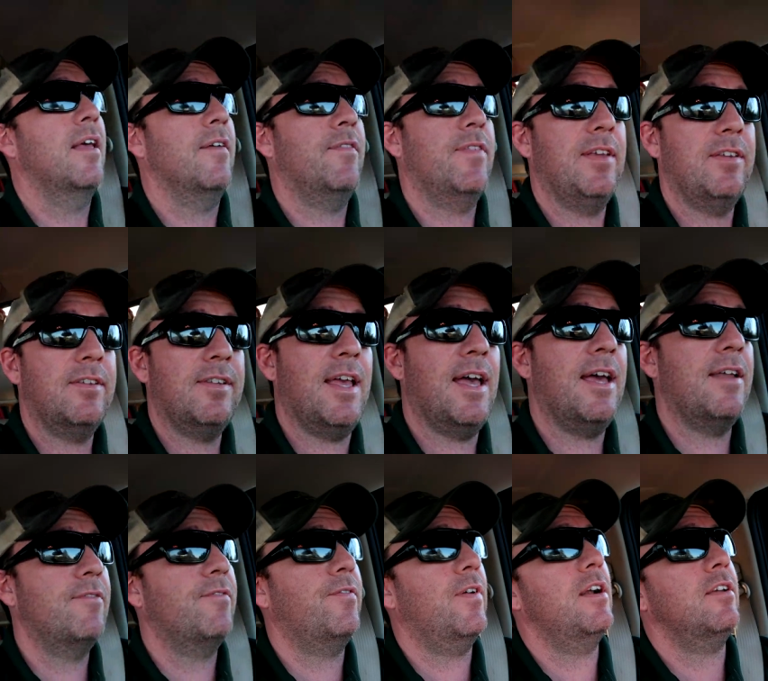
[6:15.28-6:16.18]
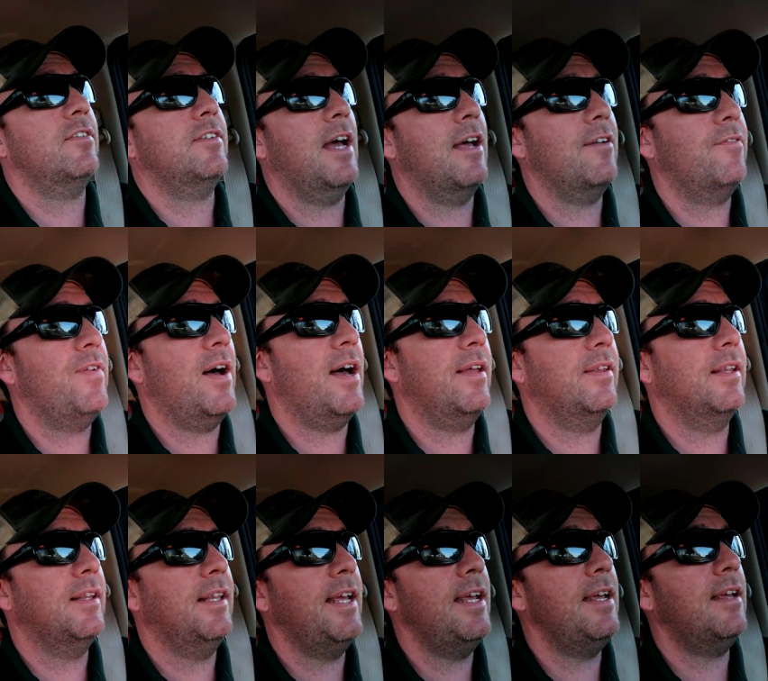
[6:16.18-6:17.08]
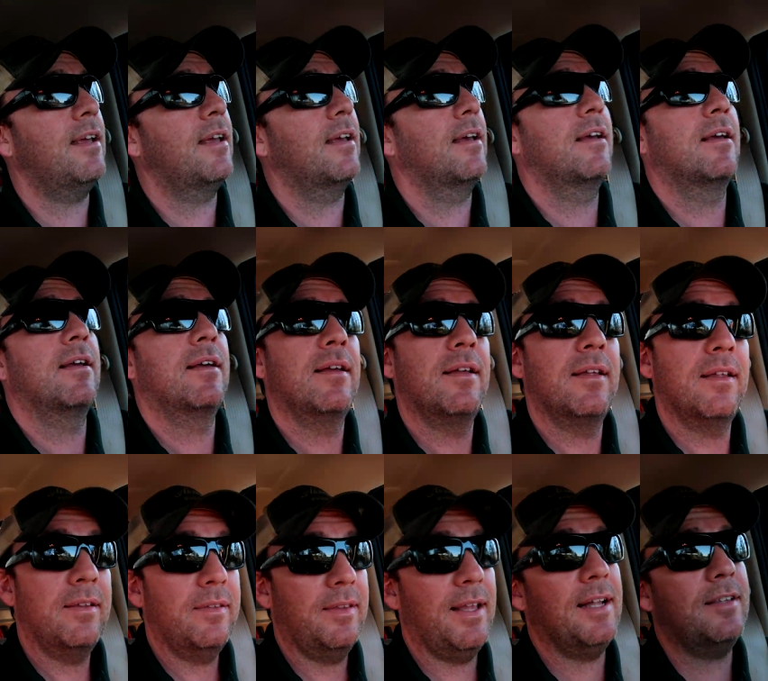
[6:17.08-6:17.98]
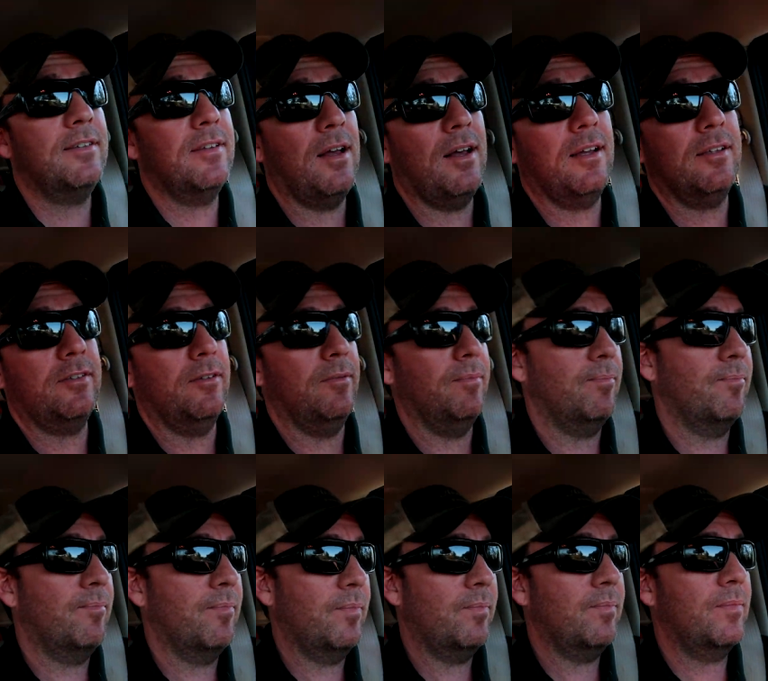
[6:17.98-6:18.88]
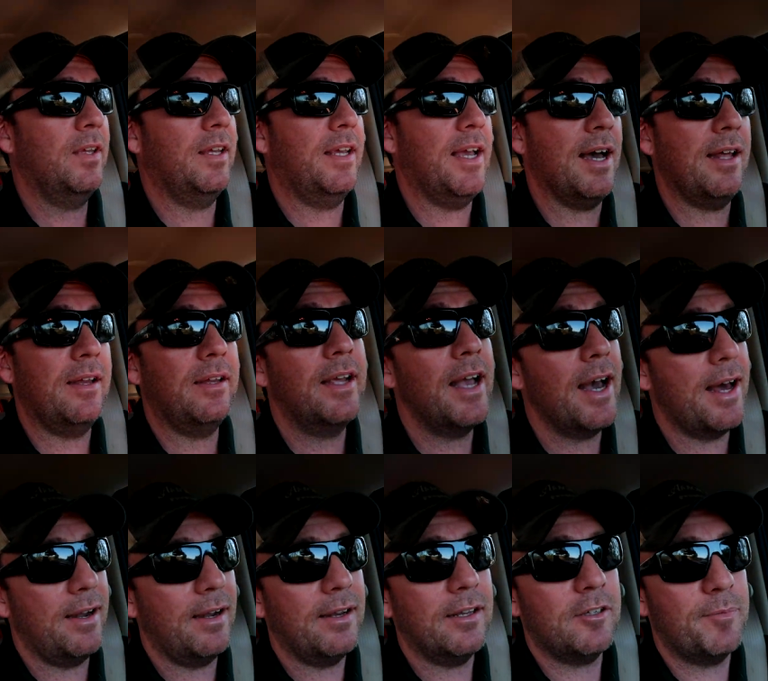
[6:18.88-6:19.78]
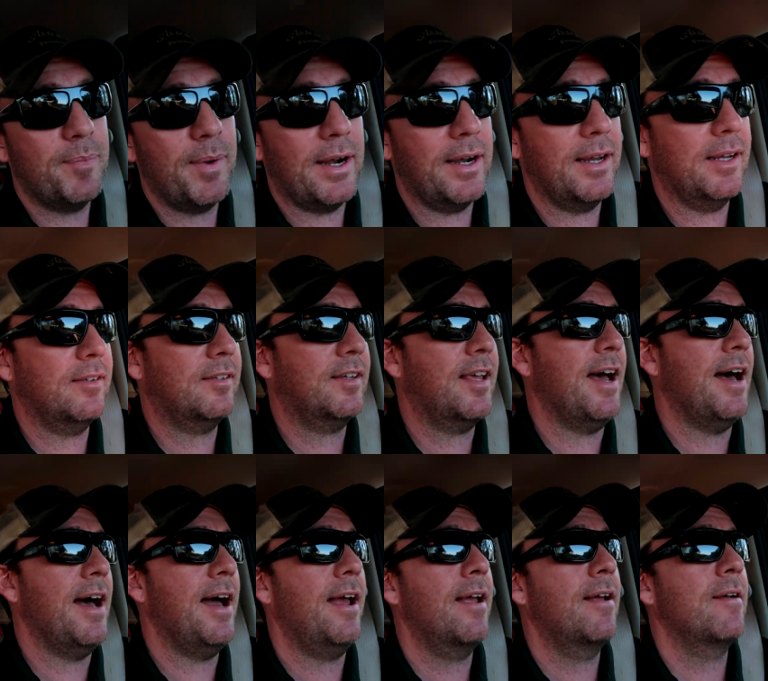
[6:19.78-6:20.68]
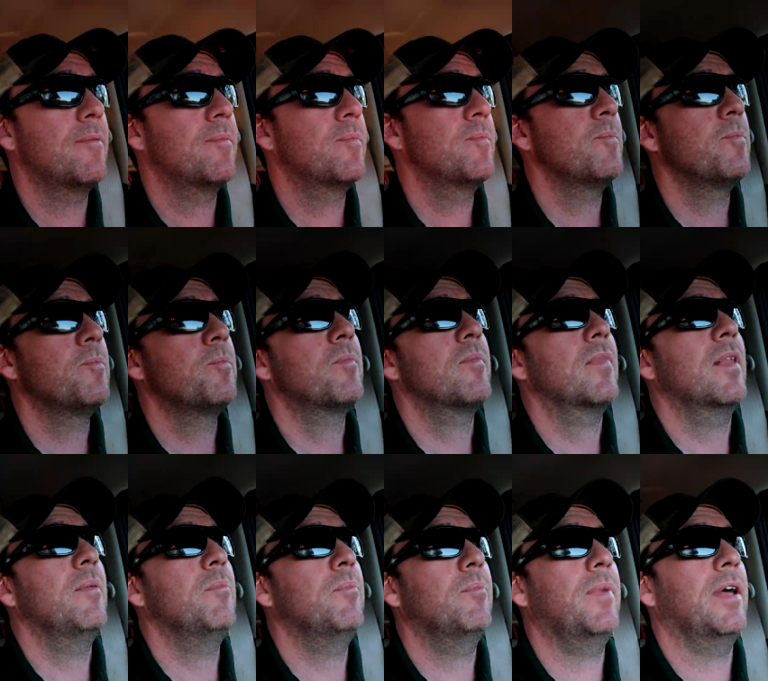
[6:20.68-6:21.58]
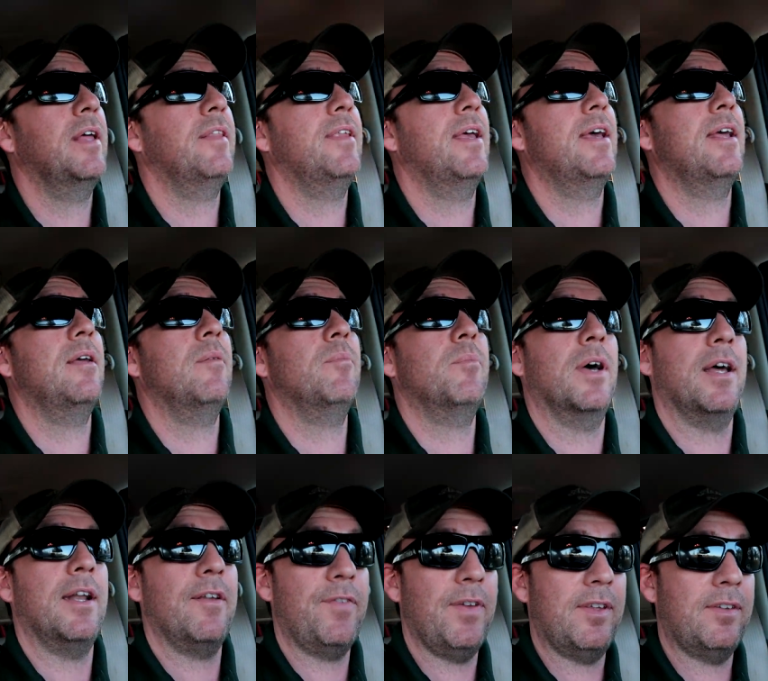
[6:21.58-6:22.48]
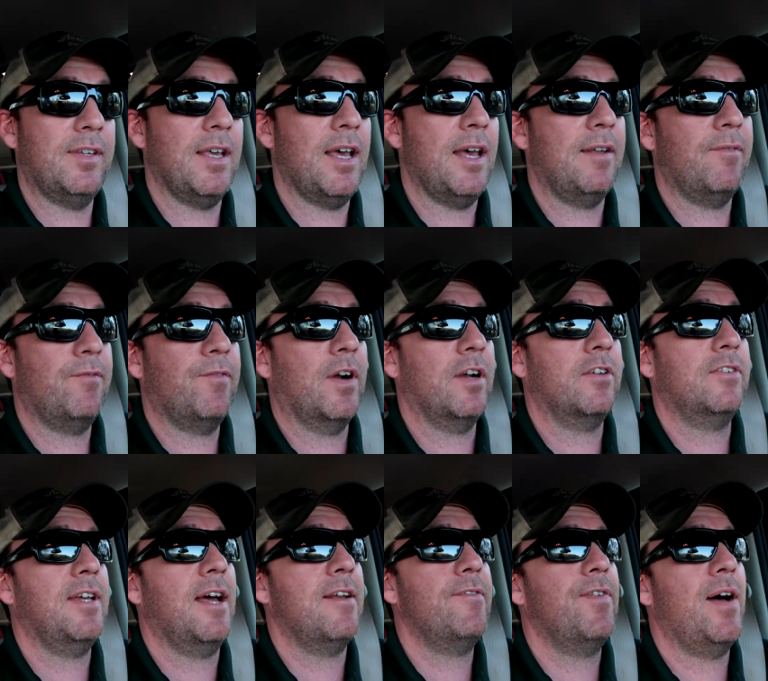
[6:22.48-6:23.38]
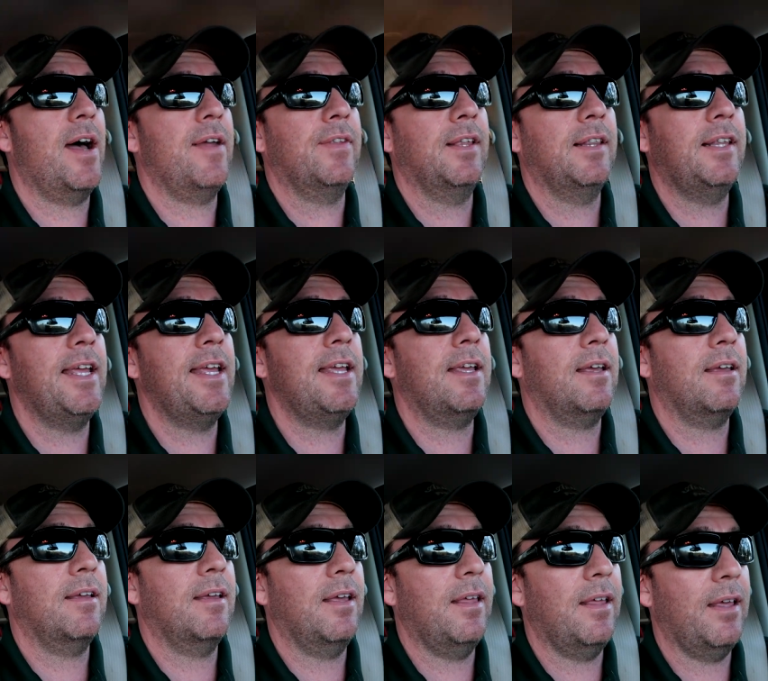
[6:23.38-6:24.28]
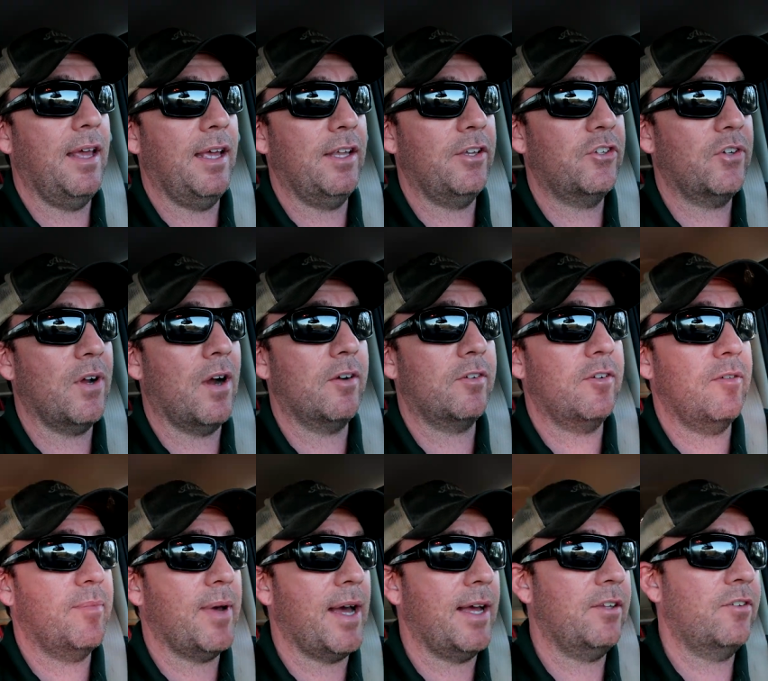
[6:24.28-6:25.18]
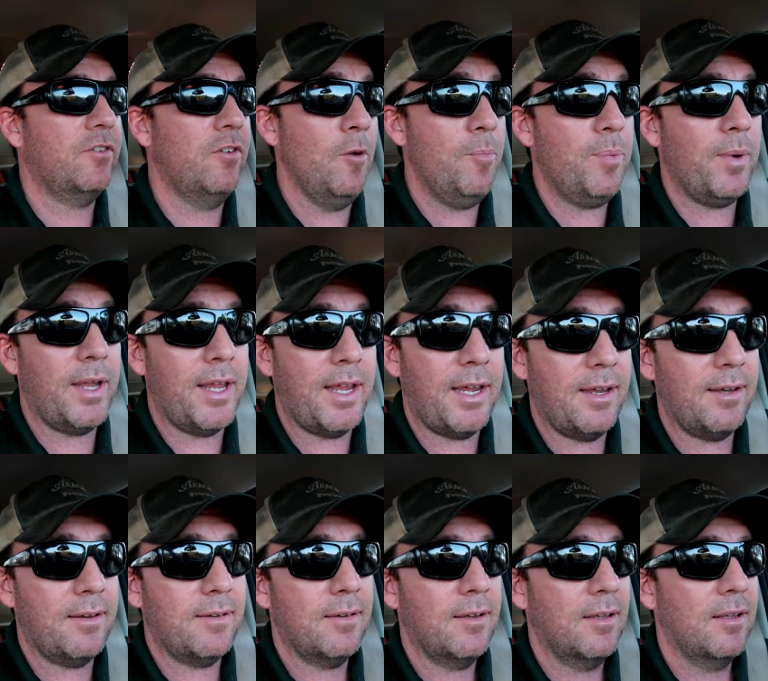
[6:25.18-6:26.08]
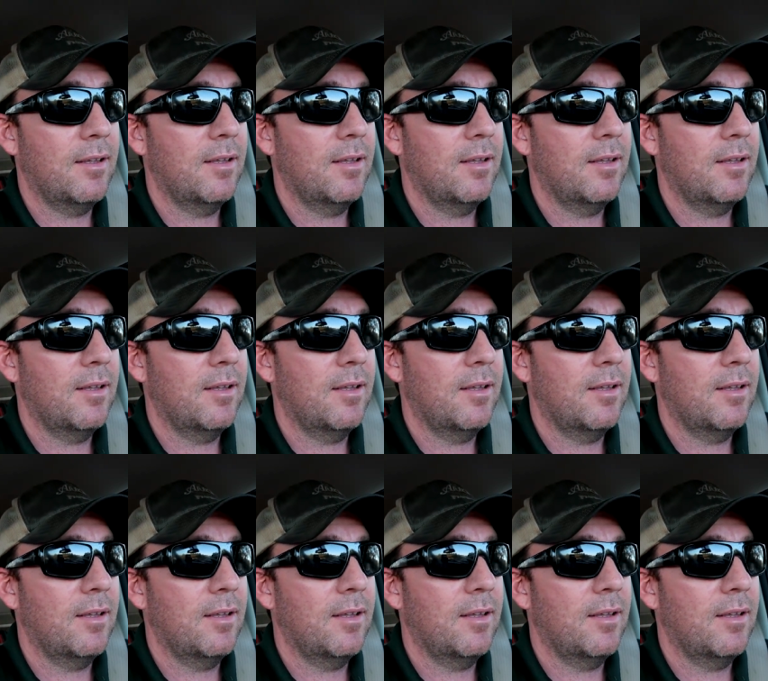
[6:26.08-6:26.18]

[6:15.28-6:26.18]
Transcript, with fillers: If he said, first I'd find the leak, that's awesome. You got you got an experienced guy. But then, but if he said, first I'd find the leak and charge it by superheat,